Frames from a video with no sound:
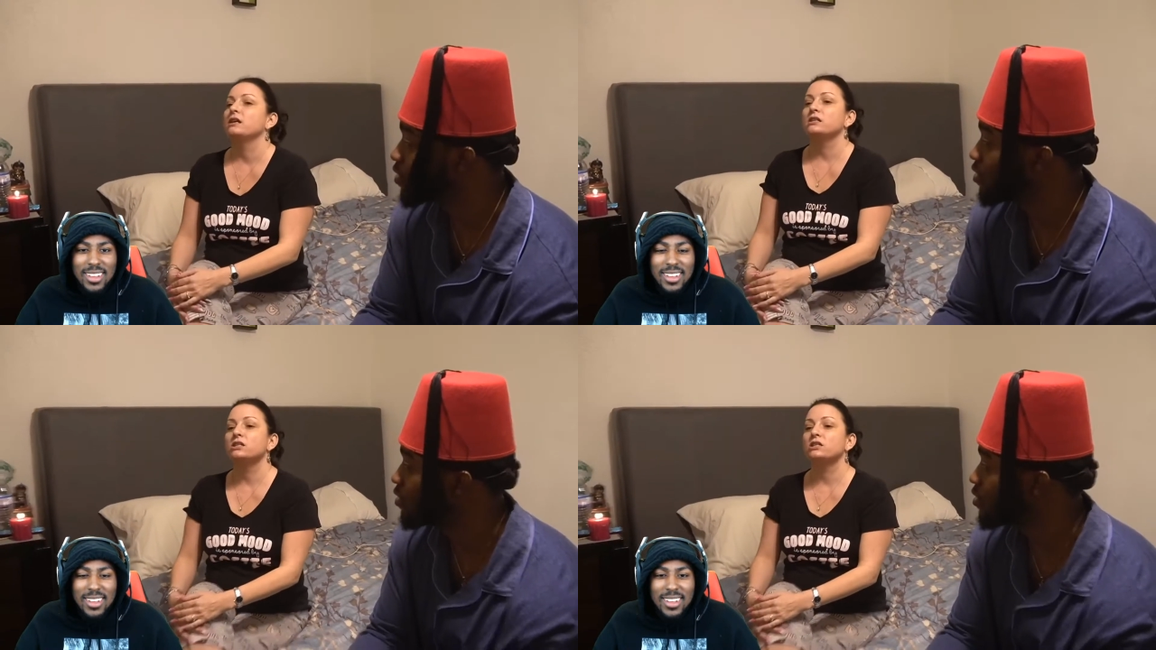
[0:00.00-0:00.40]

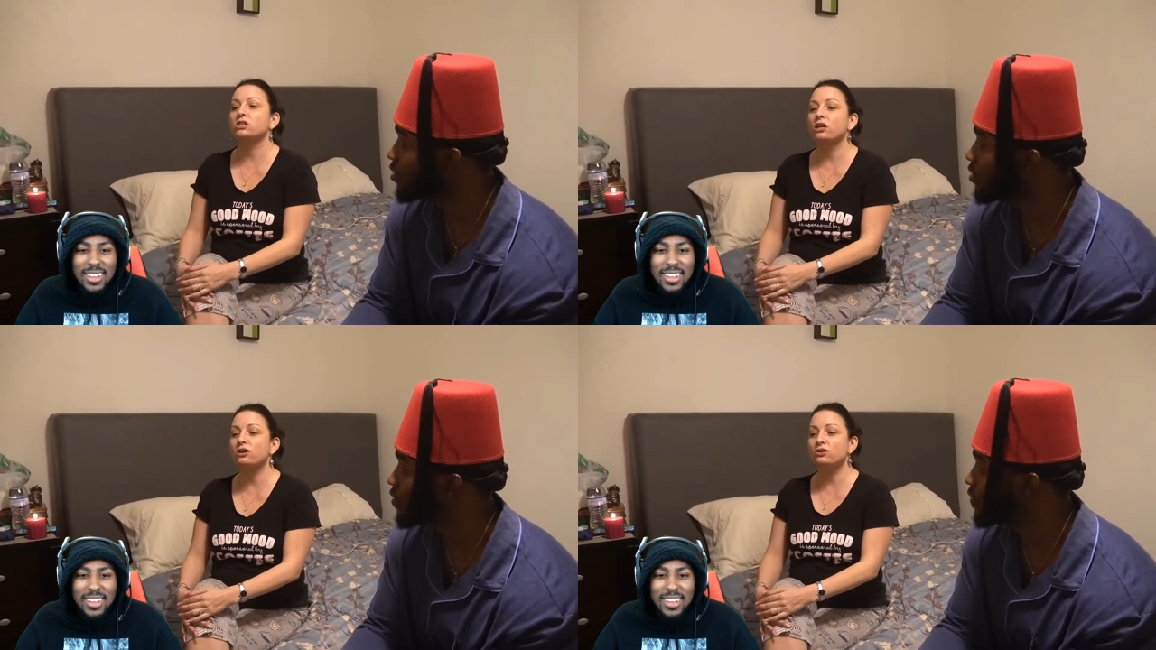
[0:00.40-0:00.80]

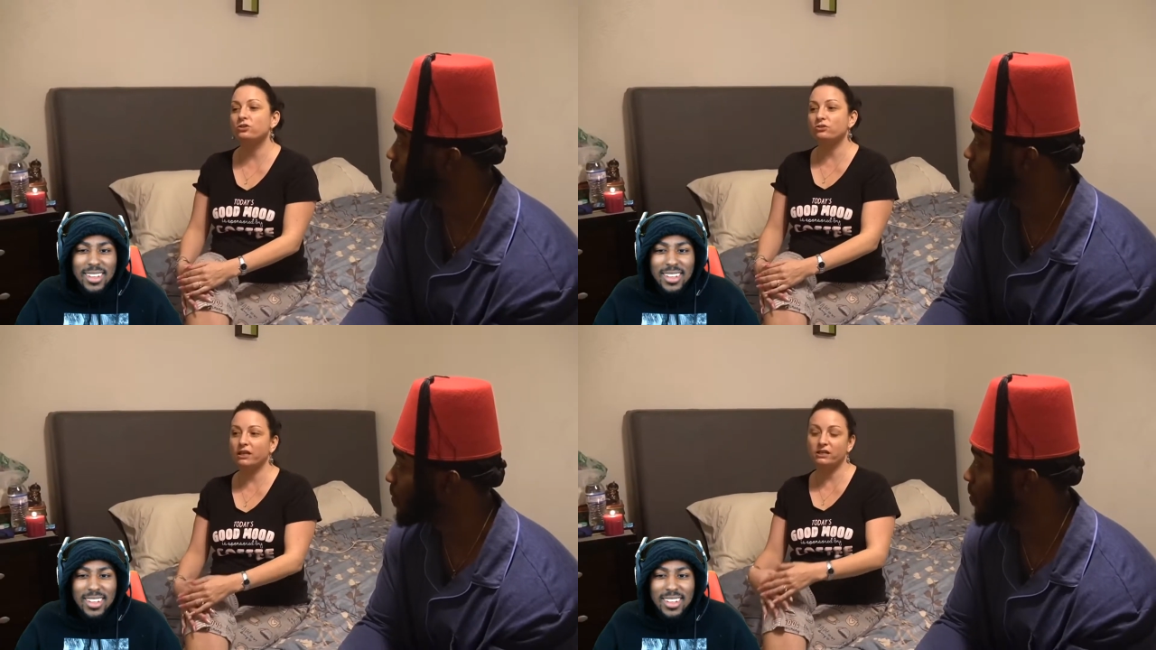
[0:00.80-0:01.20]
Speaker 1: So you
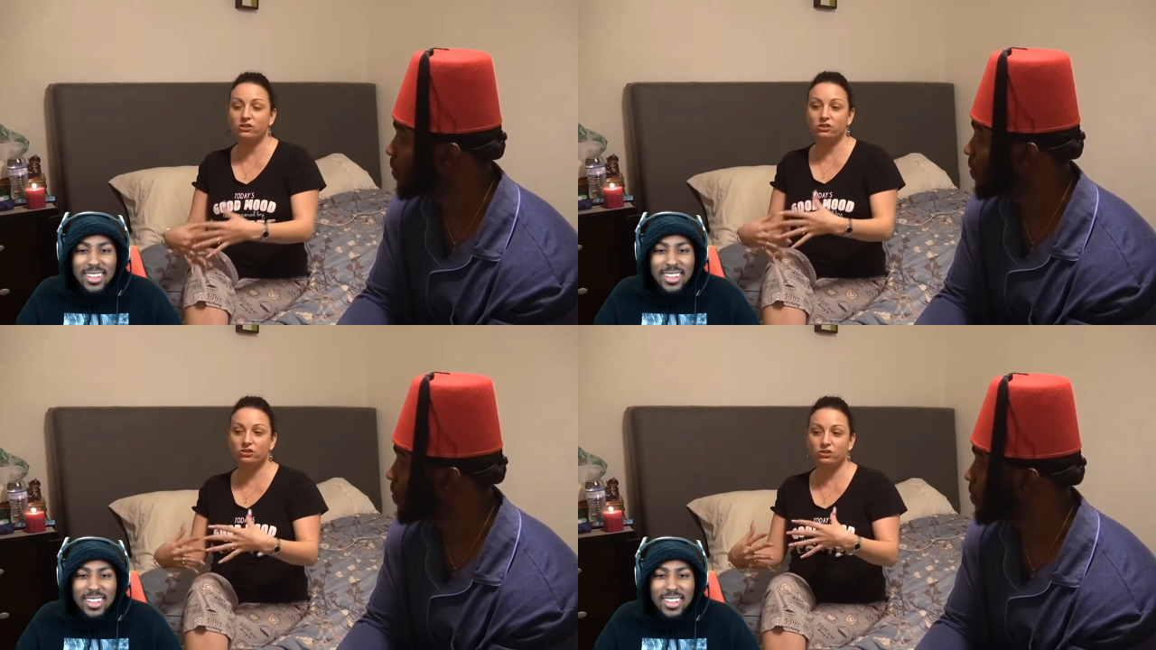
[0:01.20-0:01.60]
get
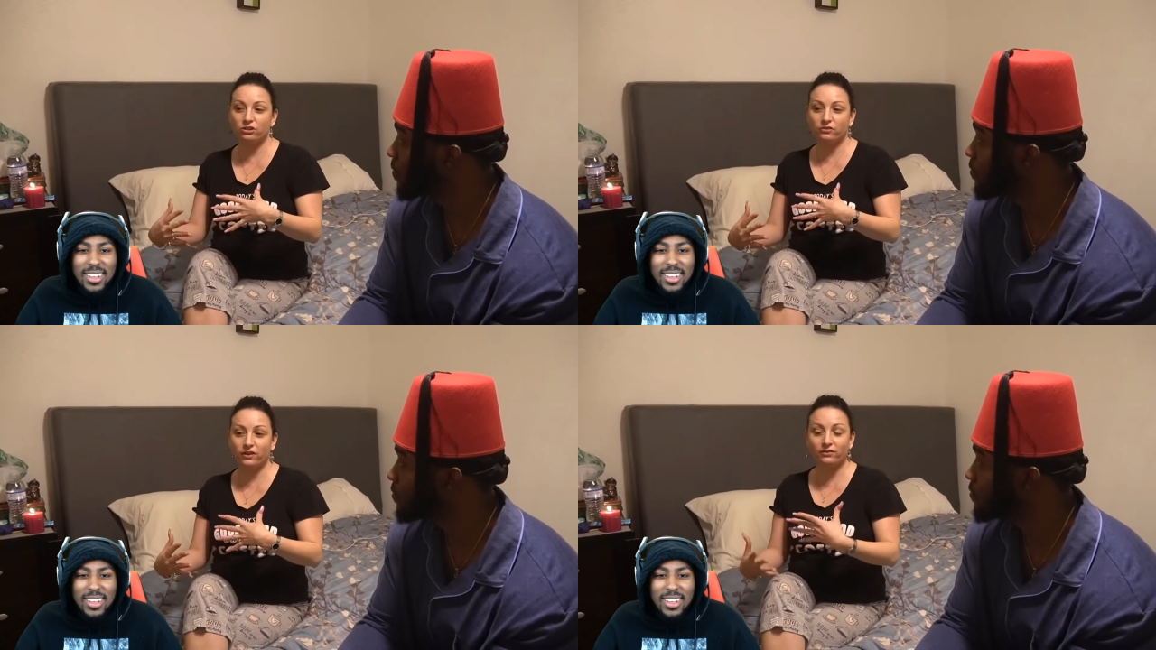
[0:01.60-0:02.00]
into your
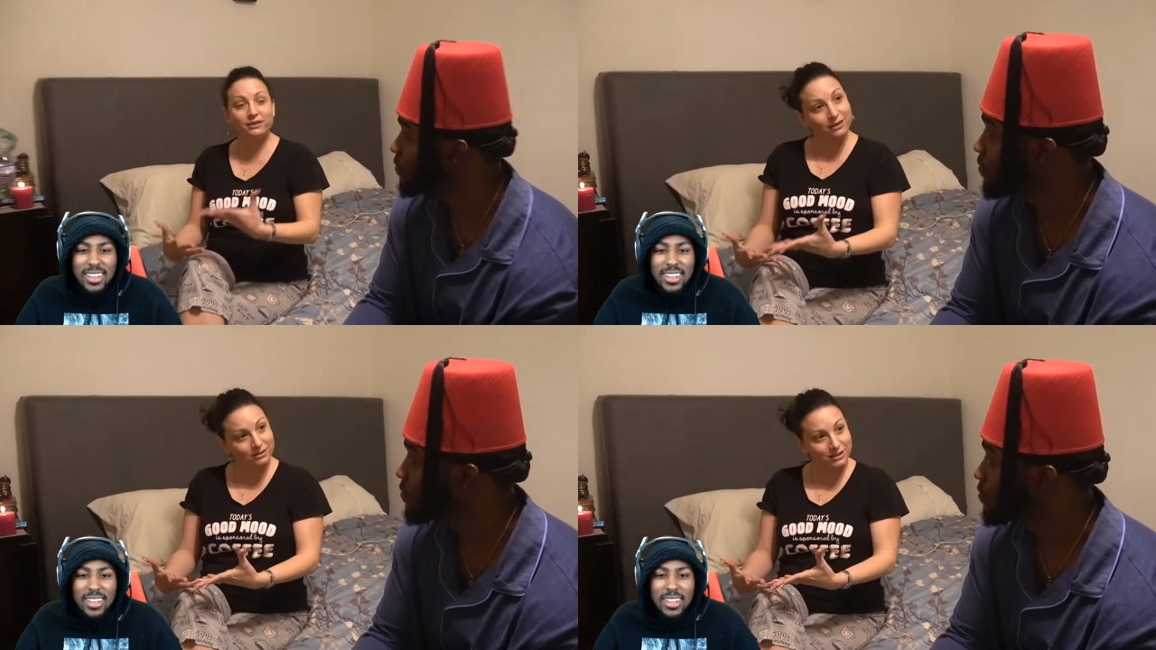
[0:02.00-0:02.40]
favorite
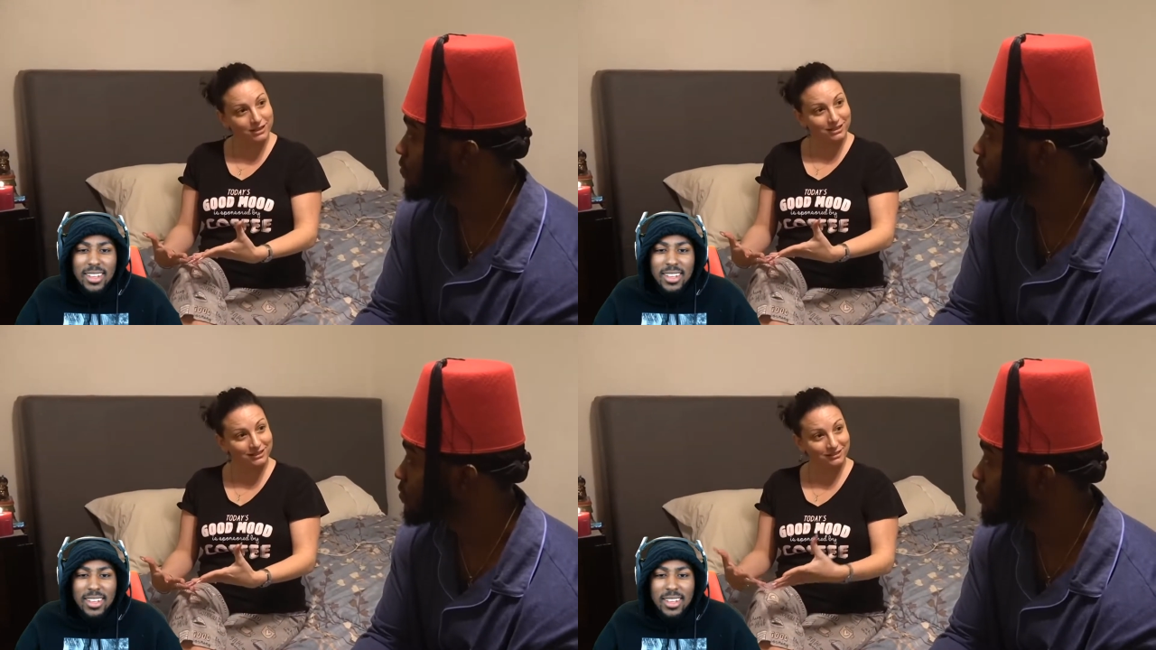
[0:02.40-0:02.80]
cuddle
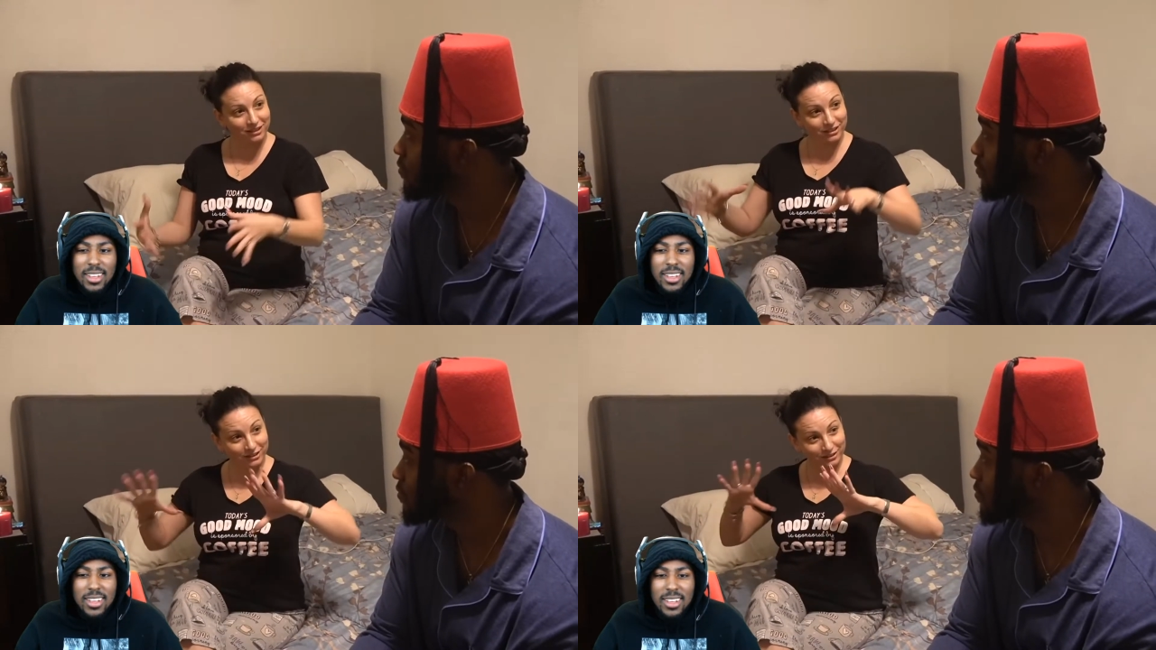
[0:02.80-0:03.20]
session or
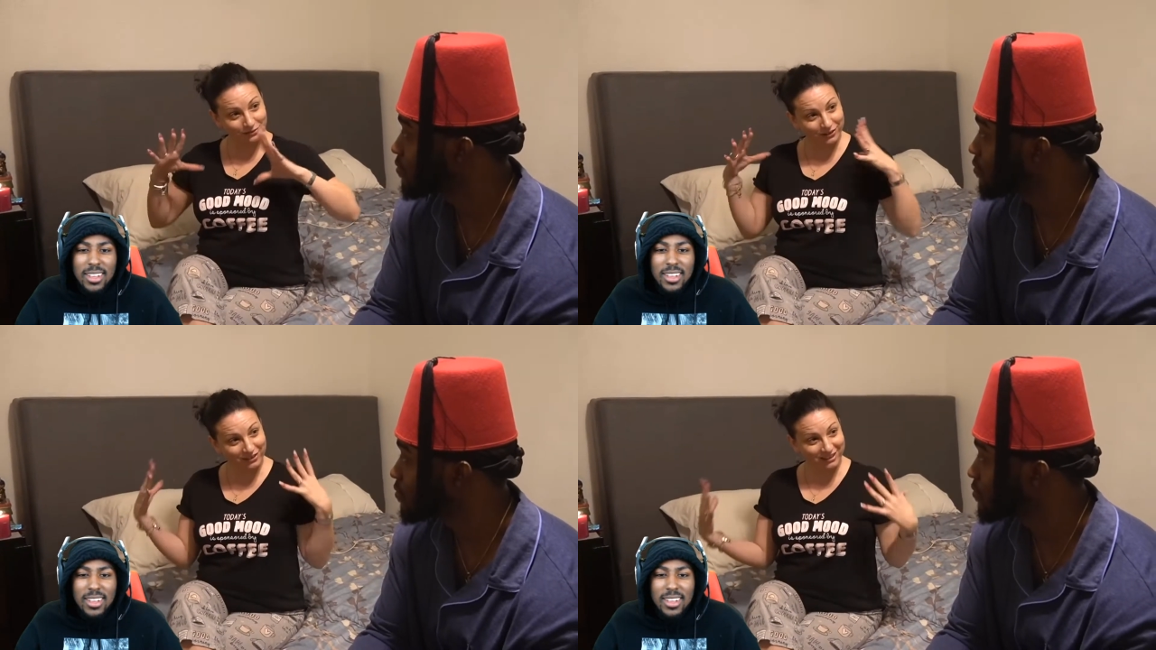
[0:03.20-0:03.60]
your
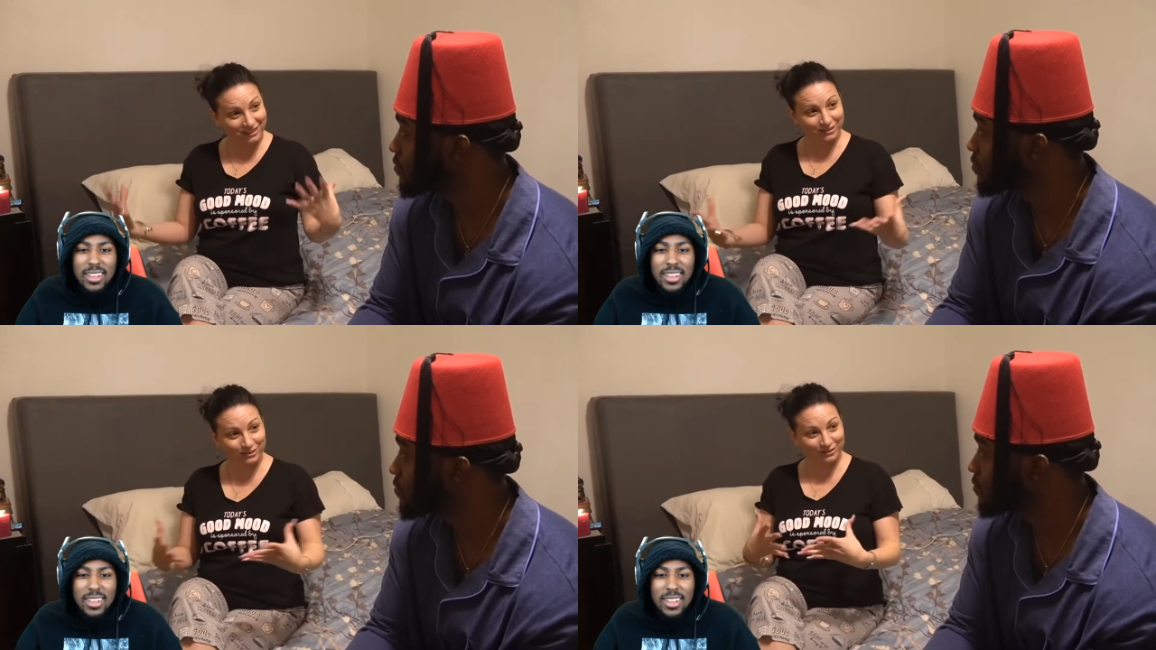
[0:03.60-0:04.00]
favorite
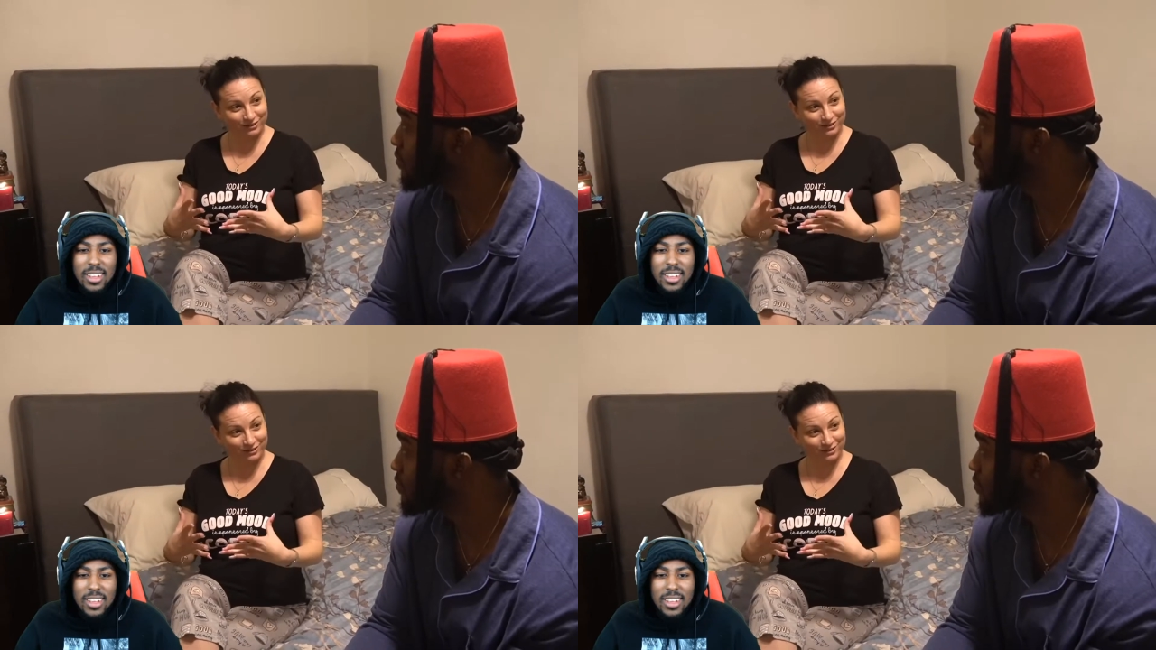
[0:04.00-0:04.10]
cuddle